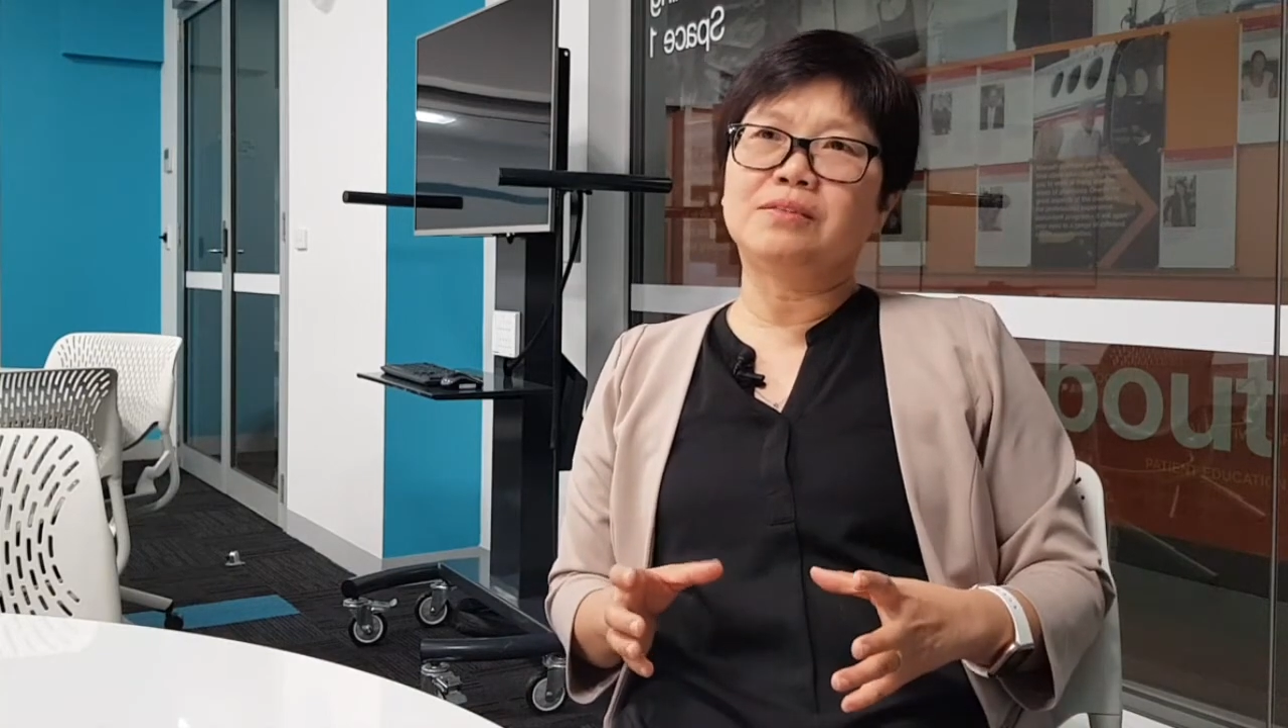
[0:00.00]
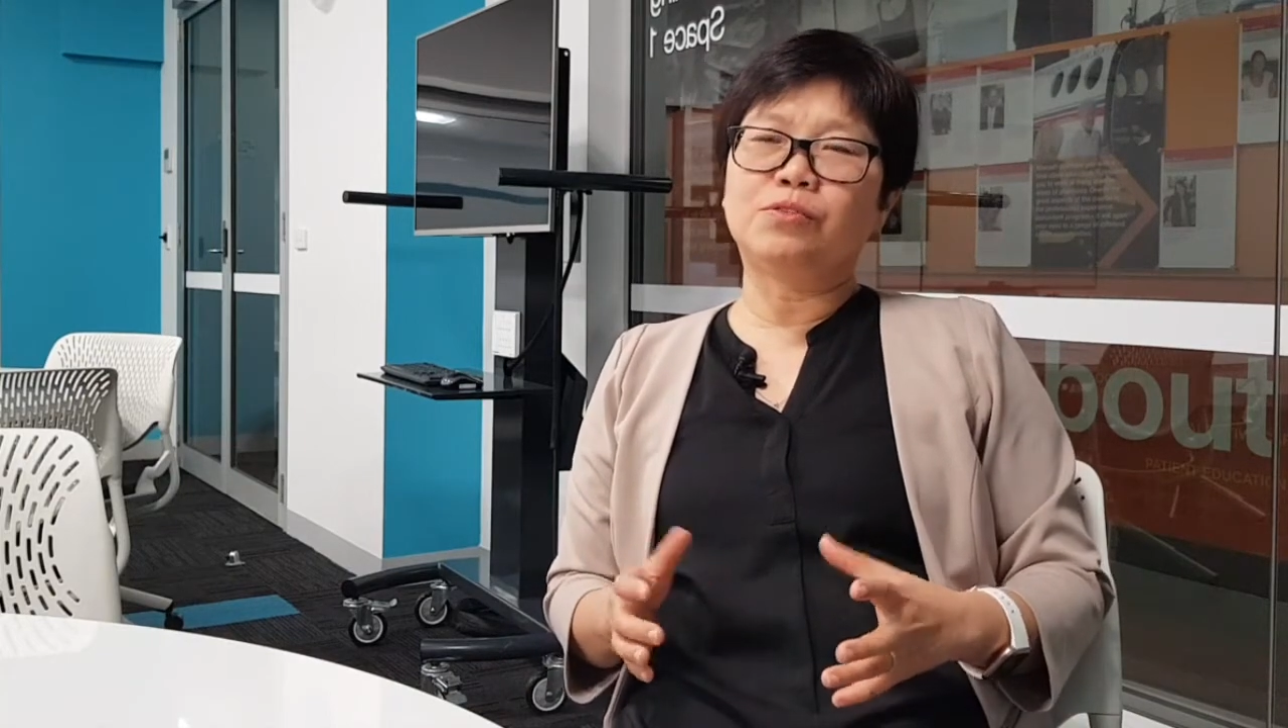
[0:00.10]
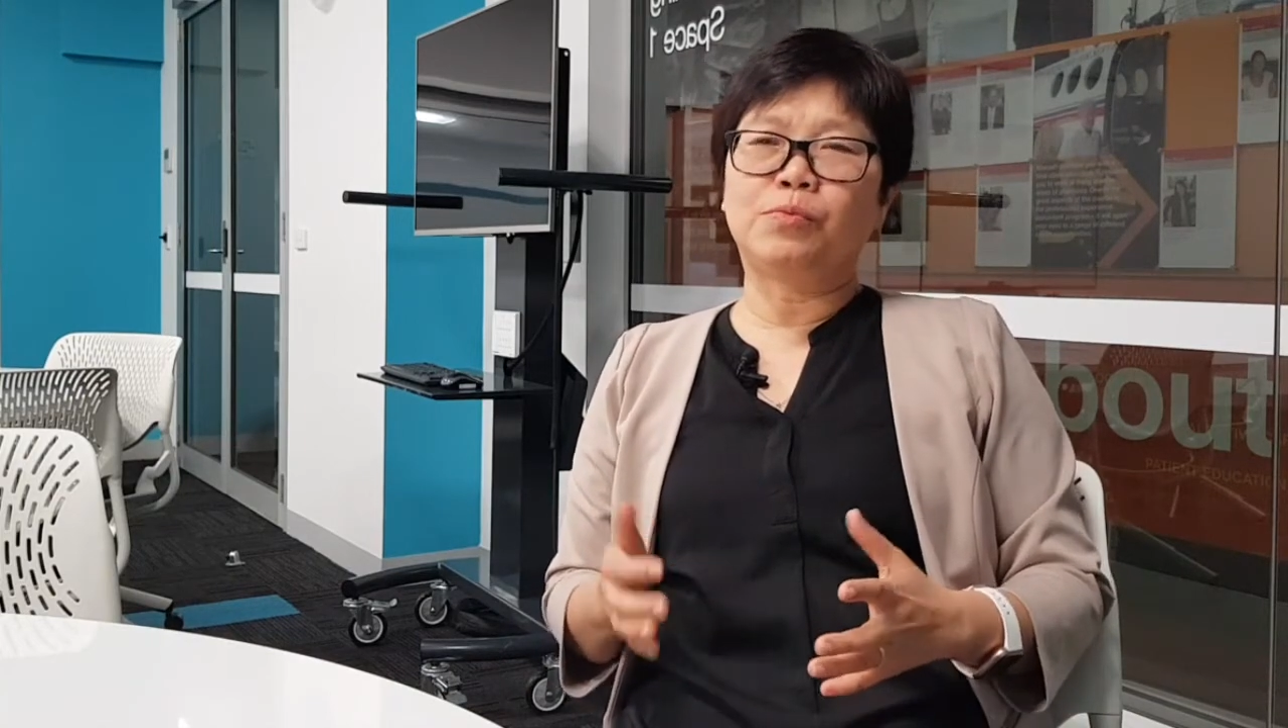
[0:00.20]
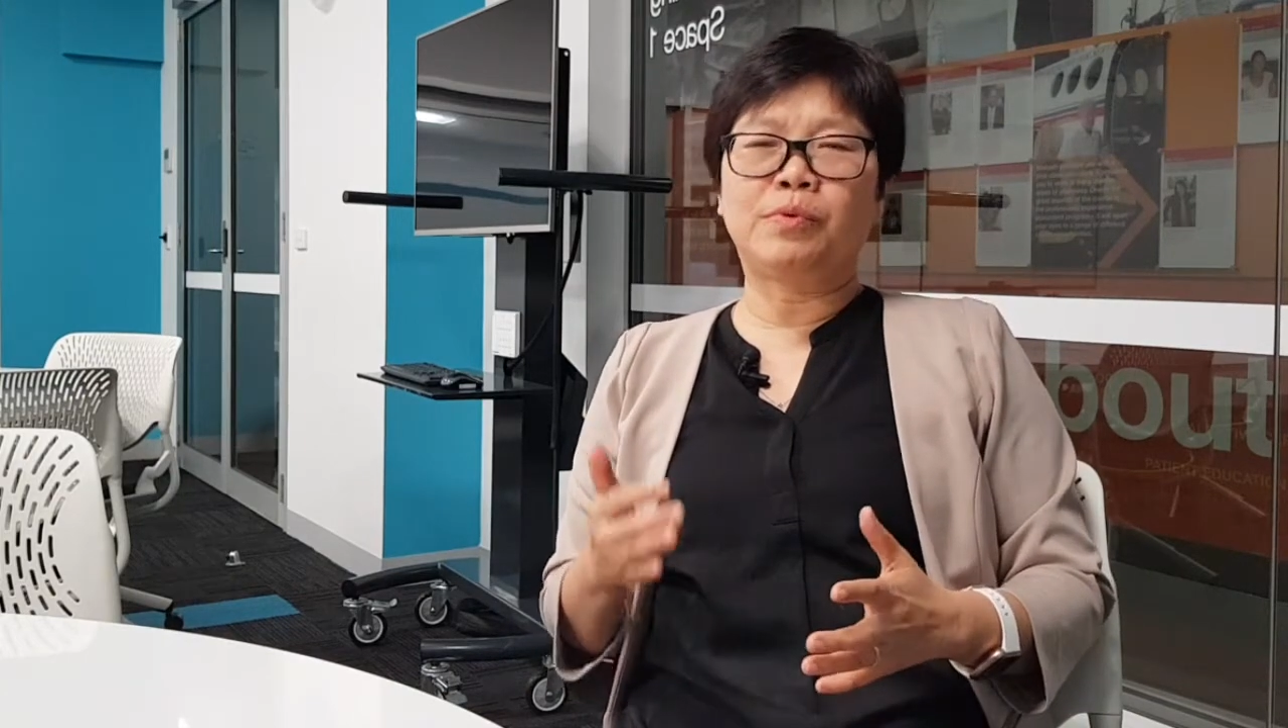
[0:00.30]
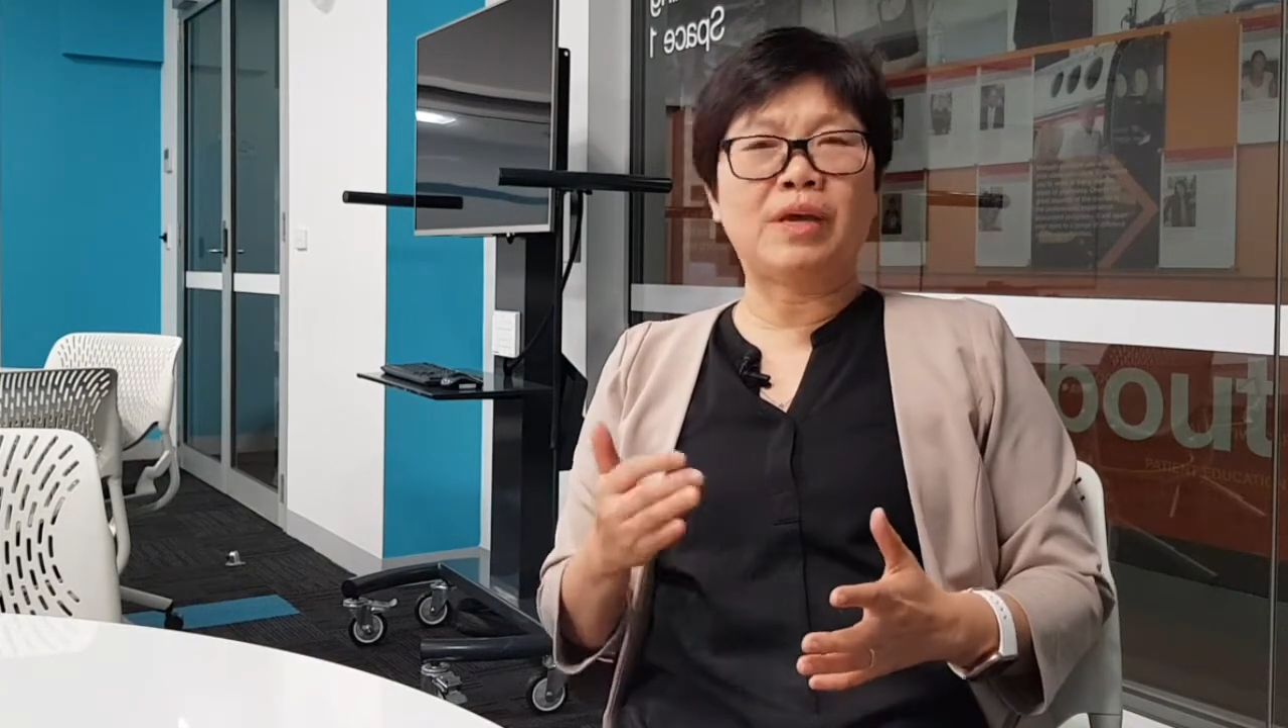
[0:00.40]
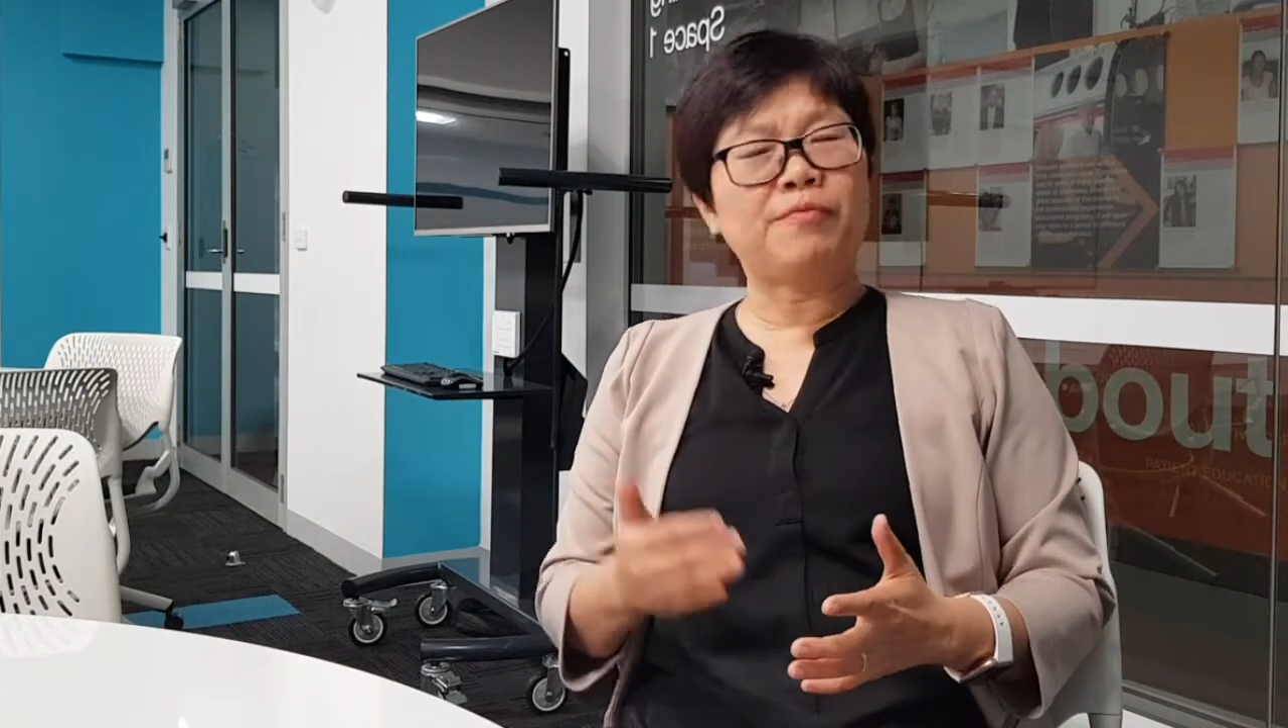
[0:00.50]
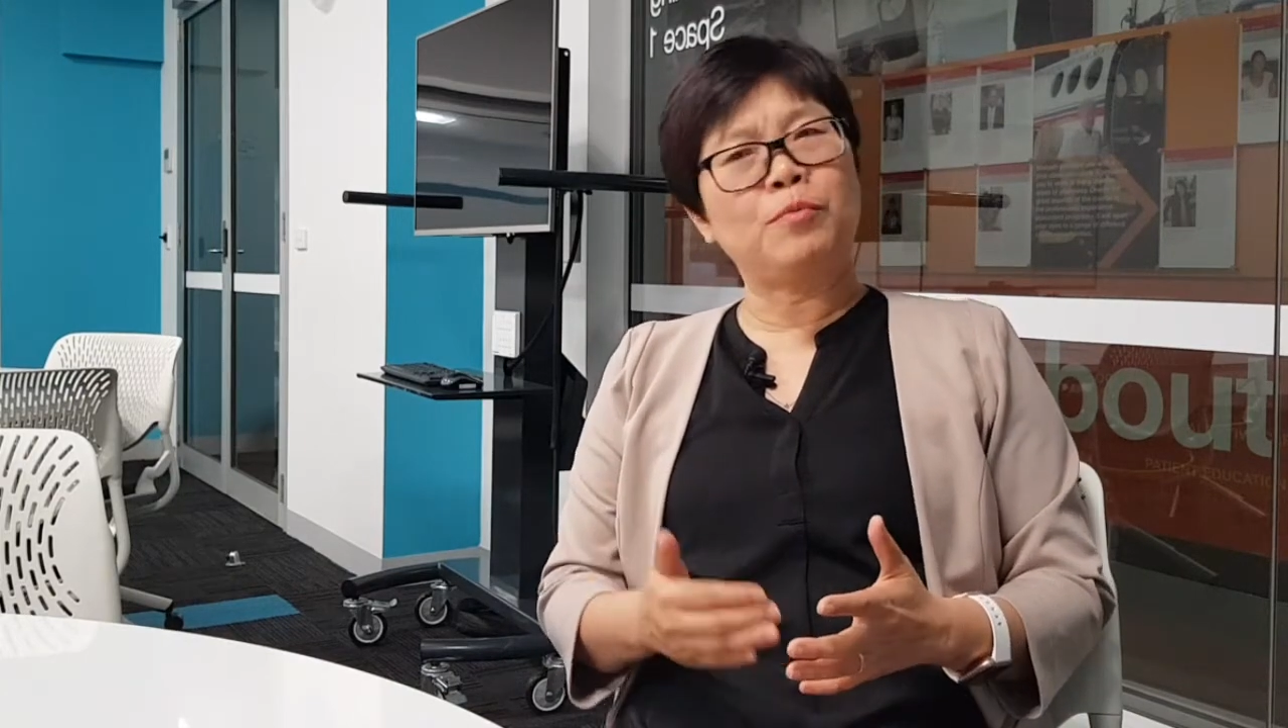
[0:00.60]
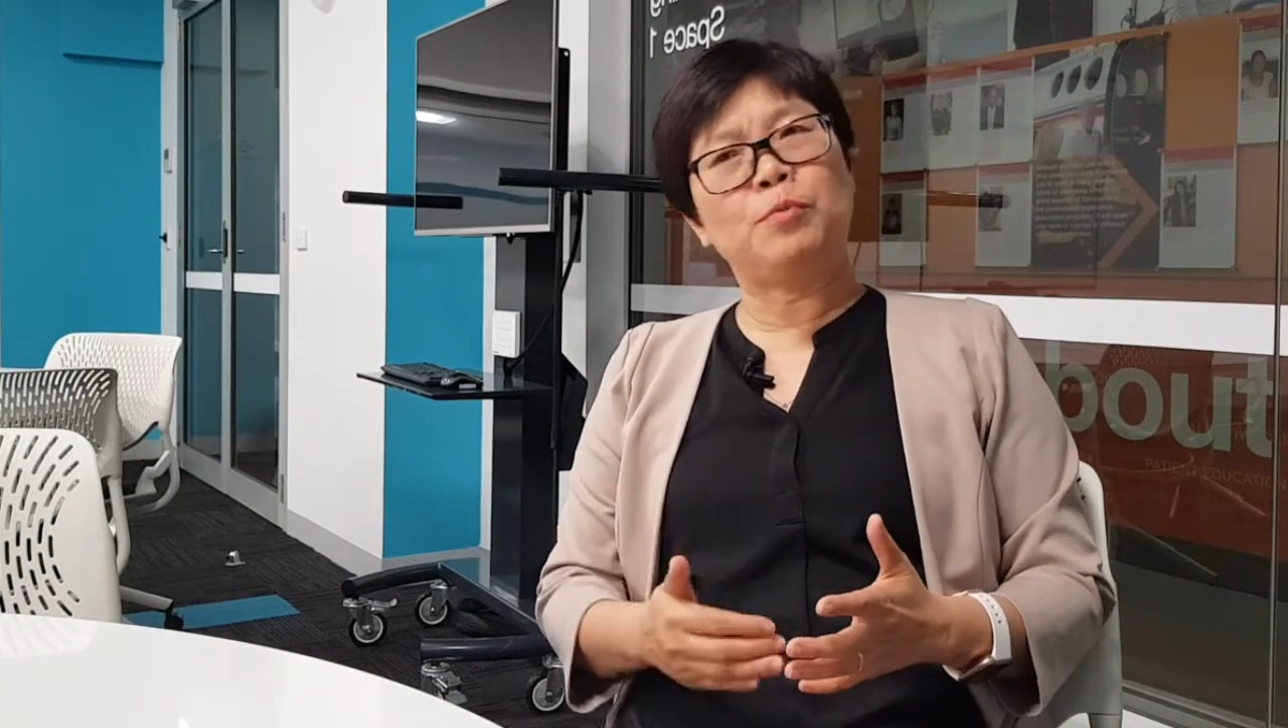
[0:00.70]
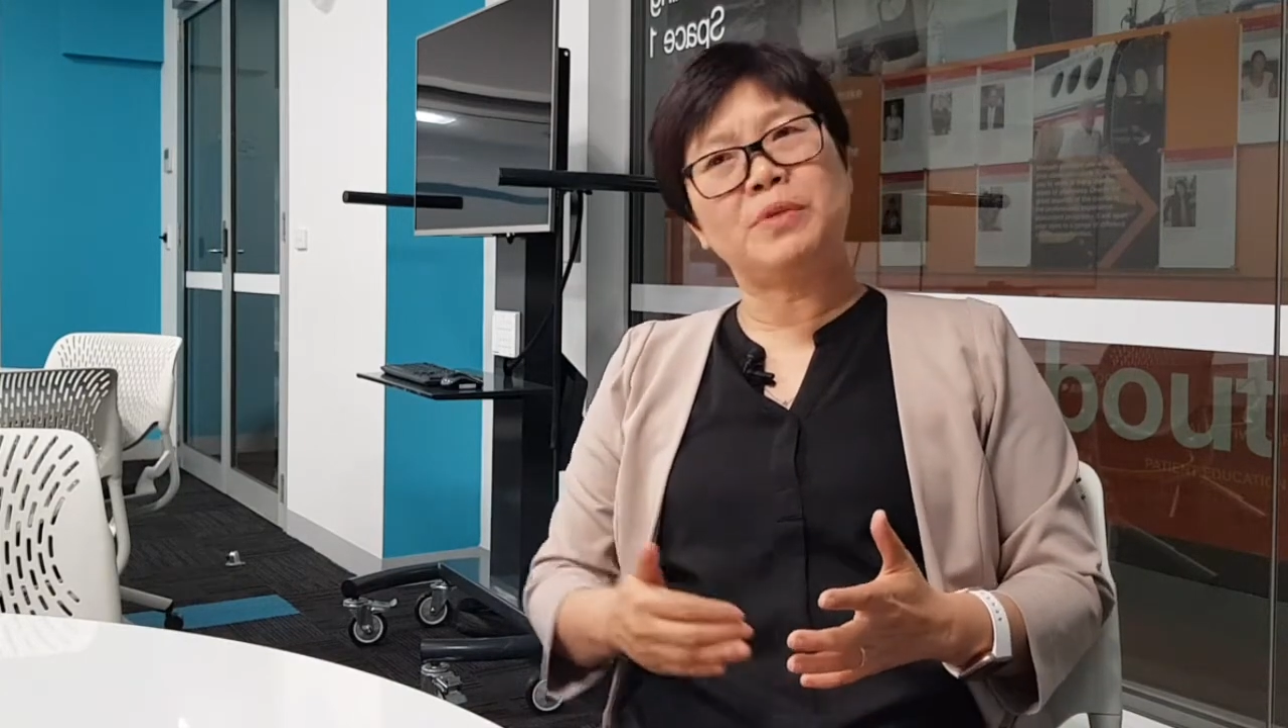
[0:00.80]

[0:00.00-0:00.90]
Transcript: so we'll have more